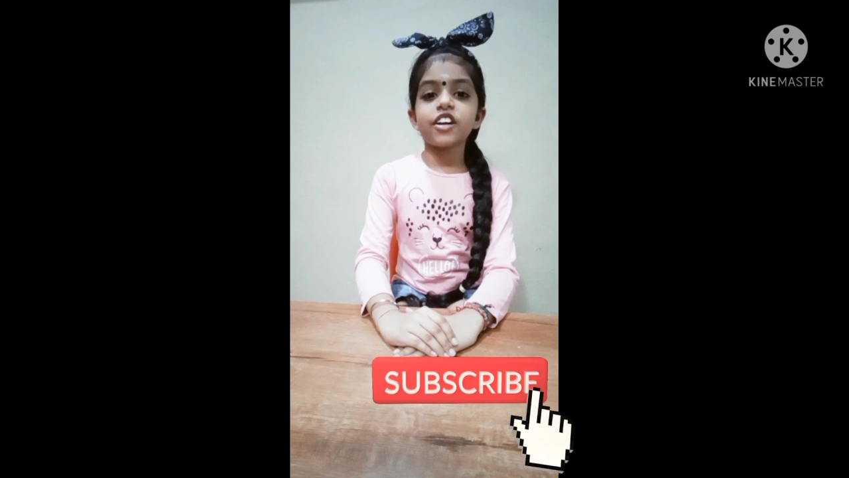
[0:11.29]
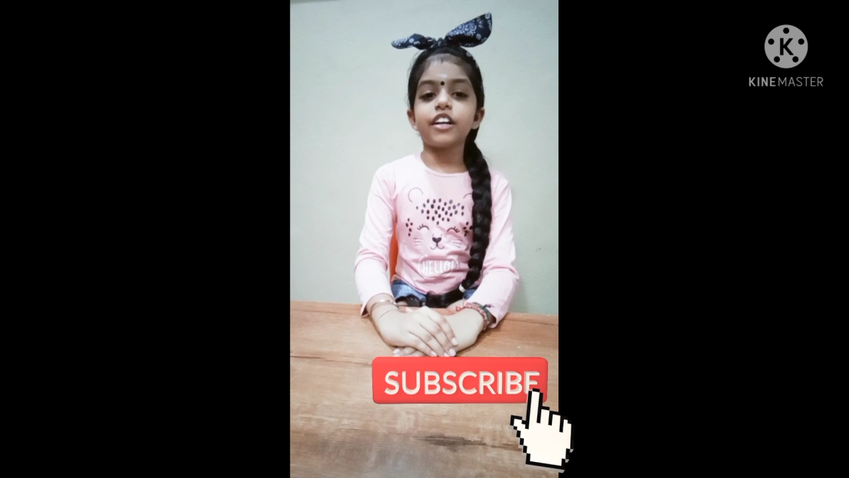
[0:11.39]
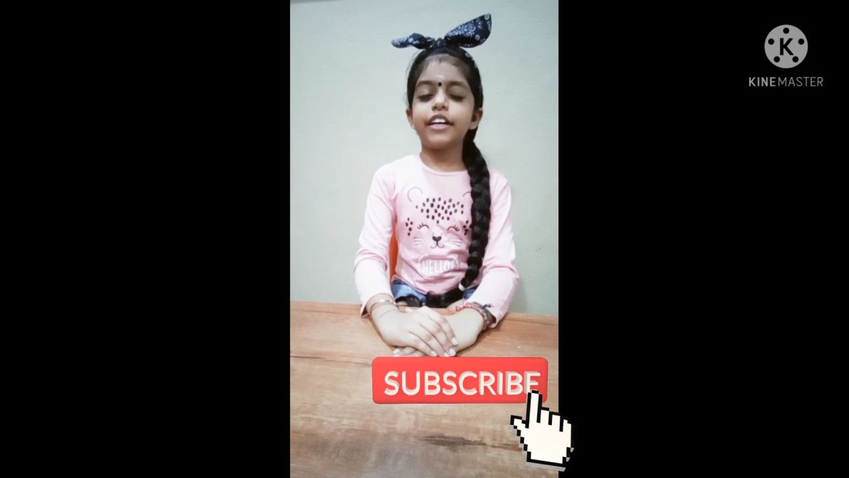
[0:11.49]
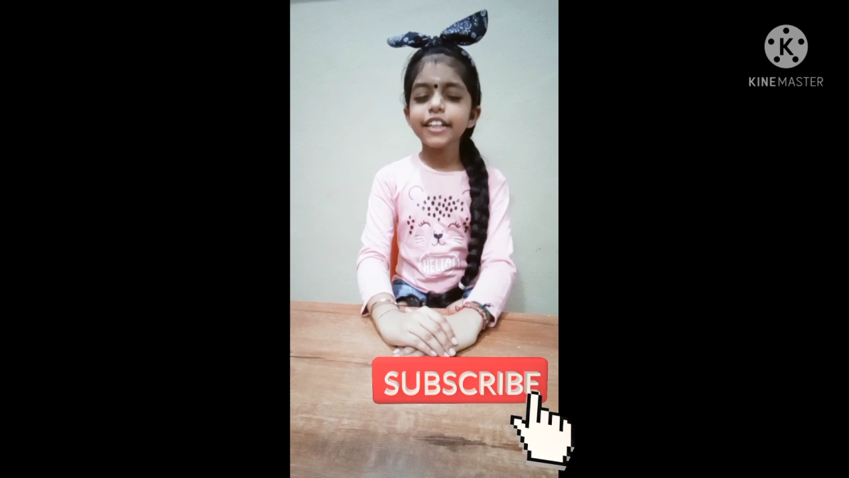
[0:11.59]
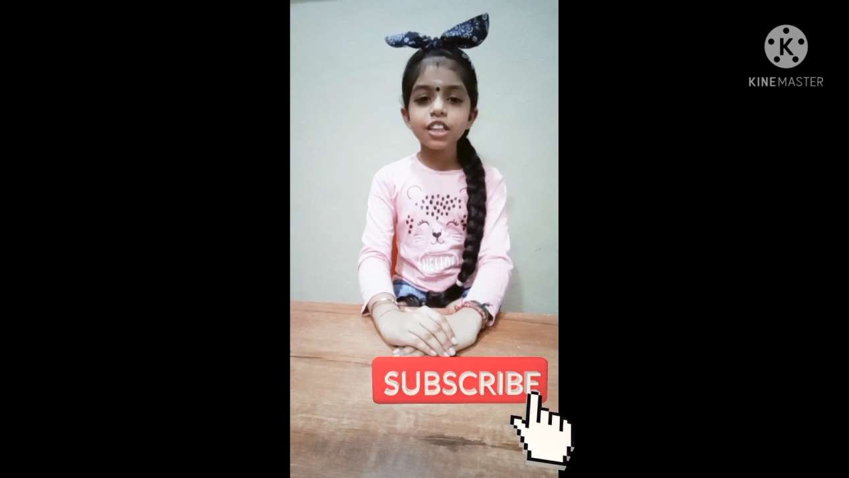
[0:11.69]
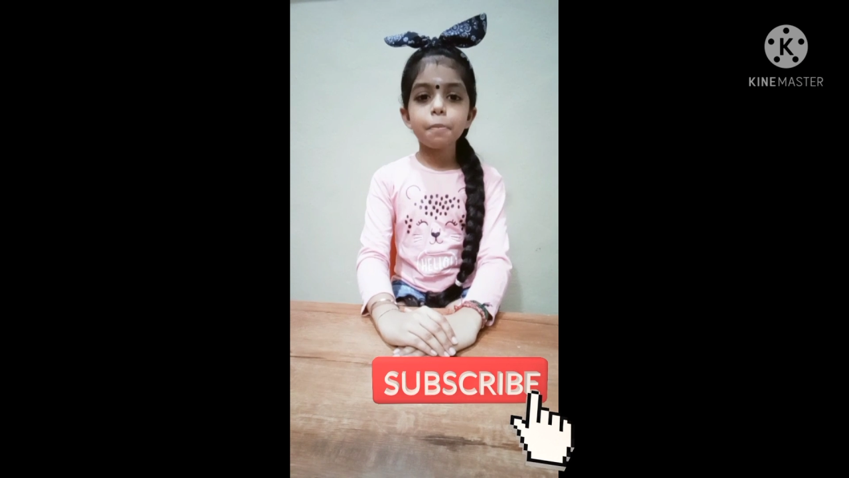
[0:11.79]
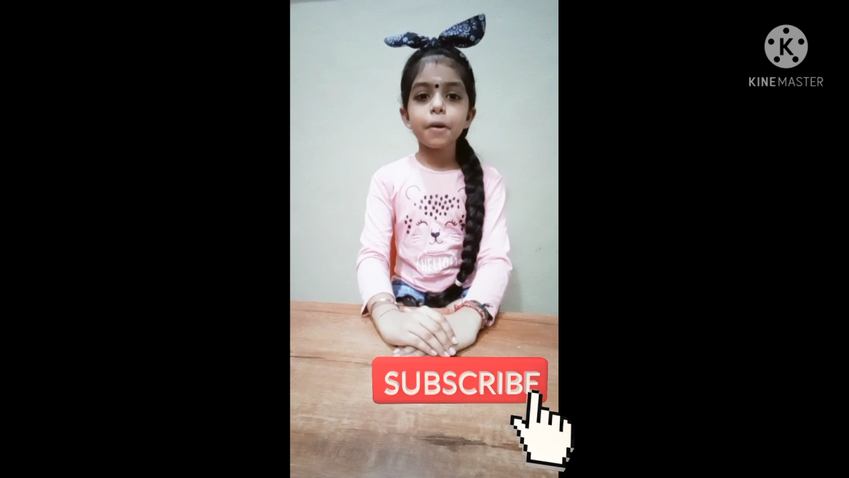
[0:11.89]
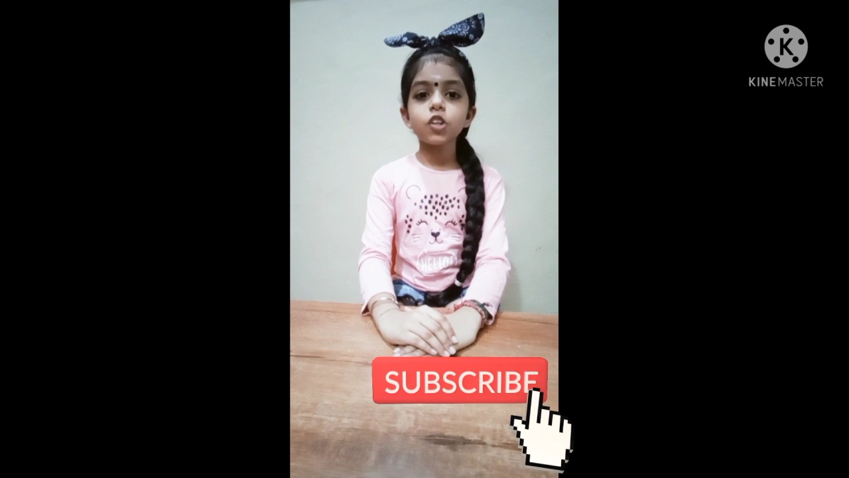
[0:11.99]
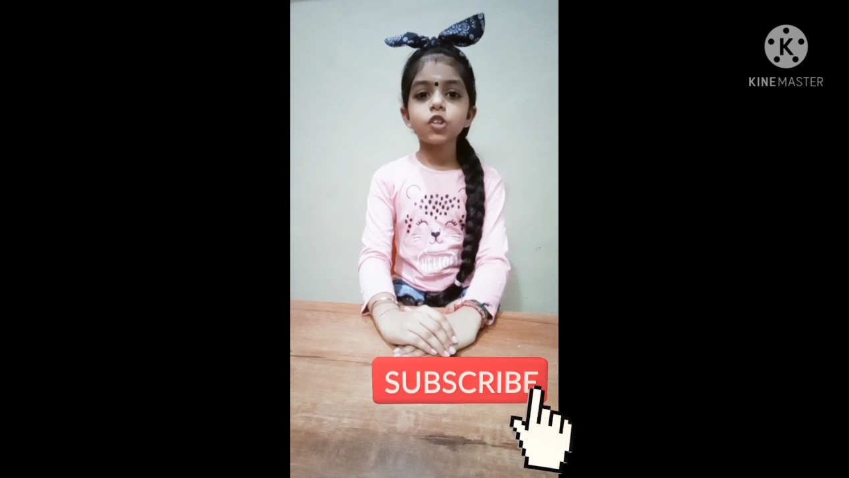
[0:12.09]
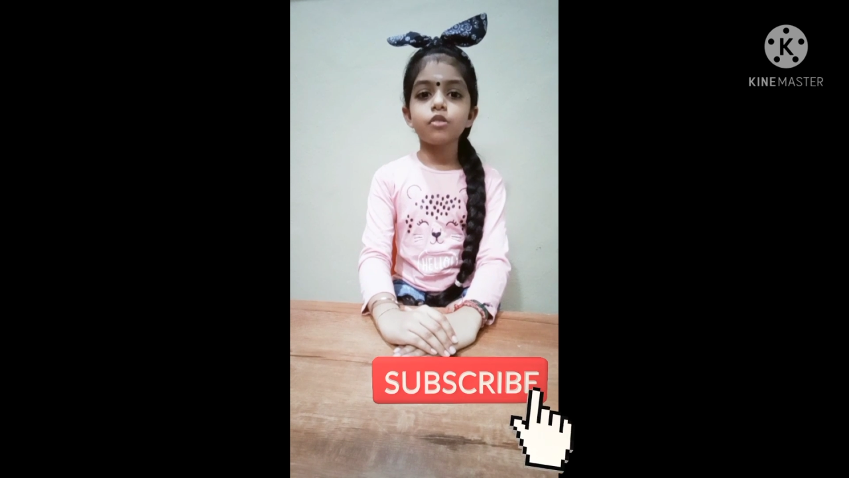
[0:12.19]
and hit the
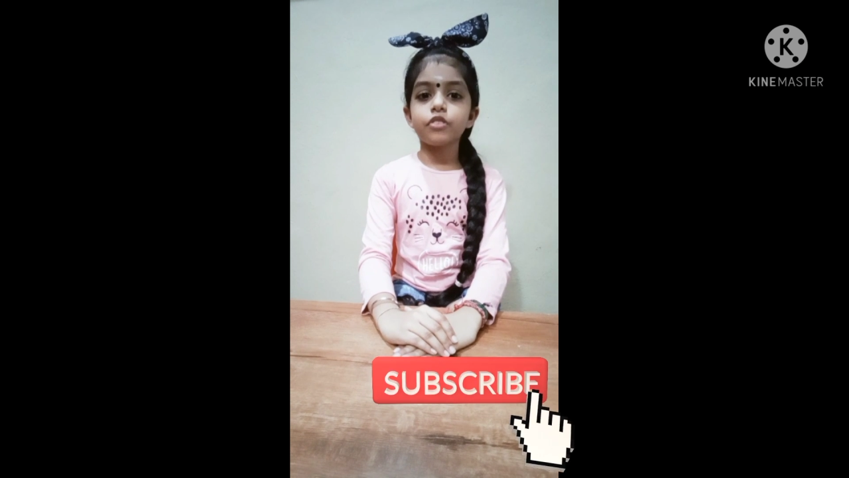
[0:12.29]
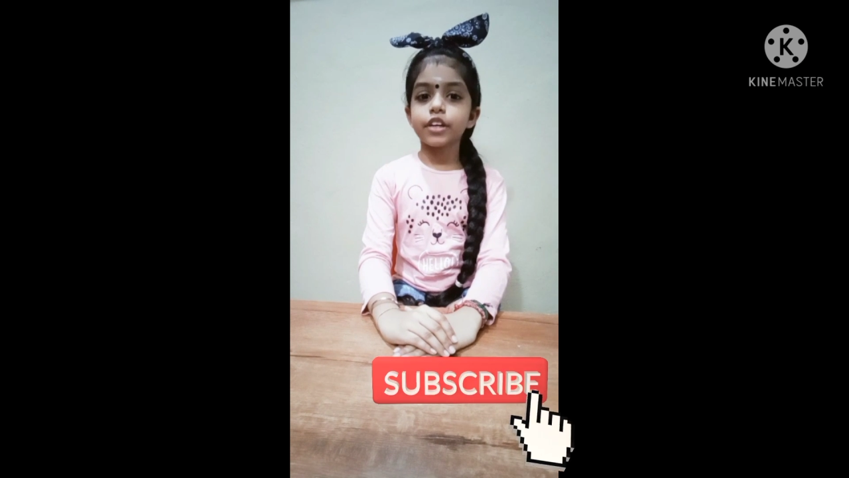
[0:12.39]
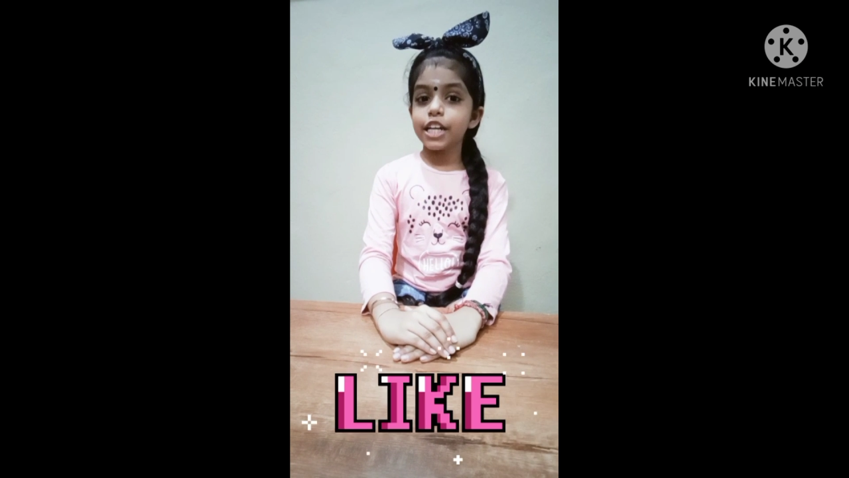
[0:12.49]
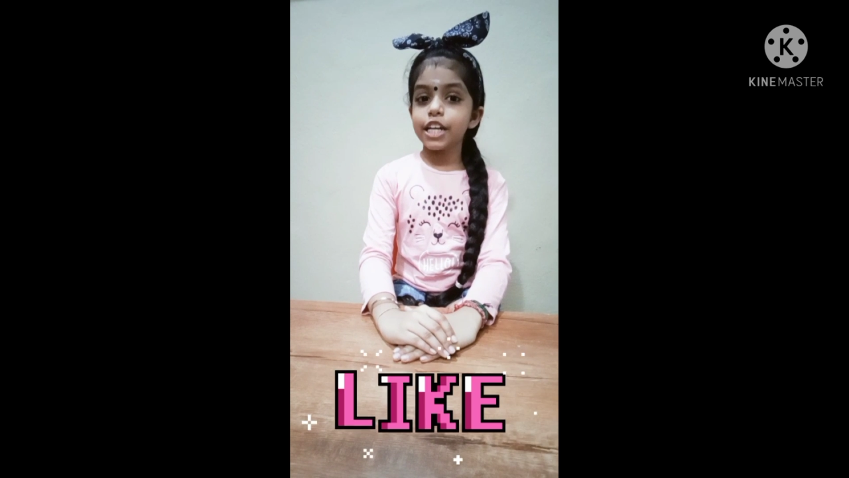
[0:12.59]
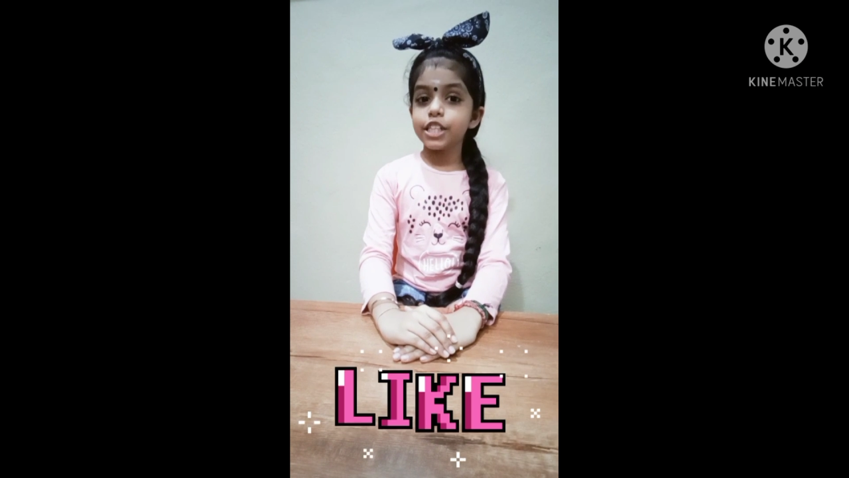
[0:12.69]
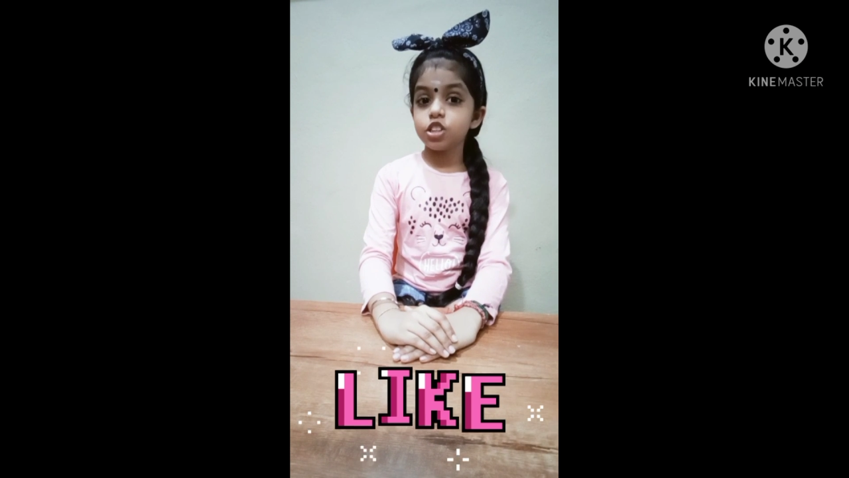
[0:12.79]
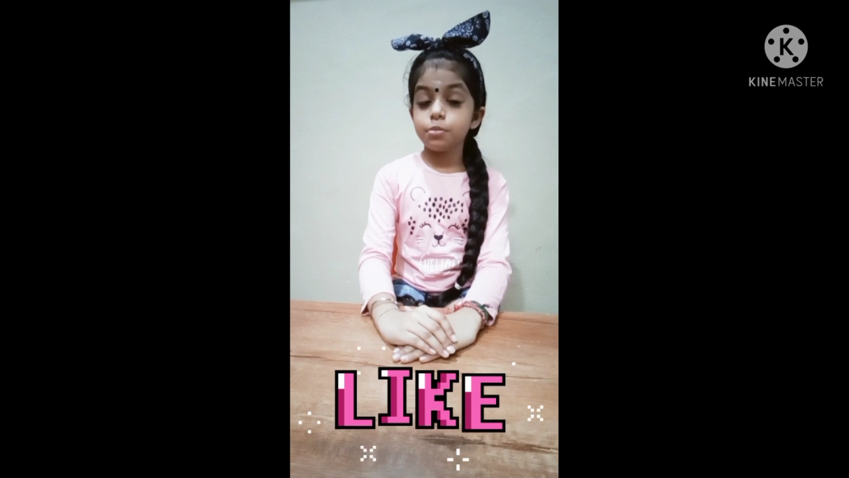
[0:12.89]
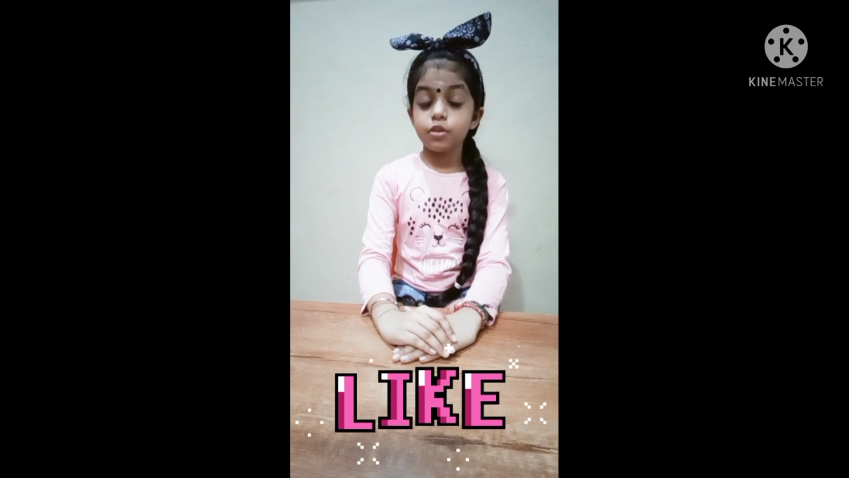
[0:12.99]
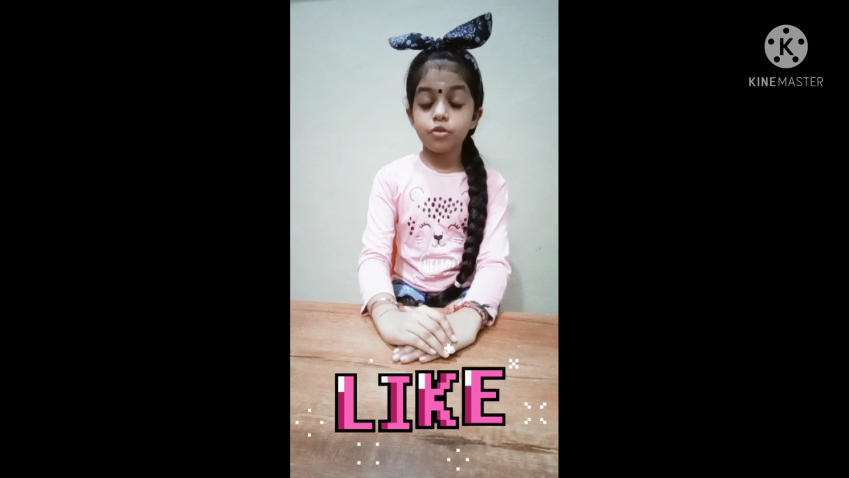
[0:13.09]
bell notification to be the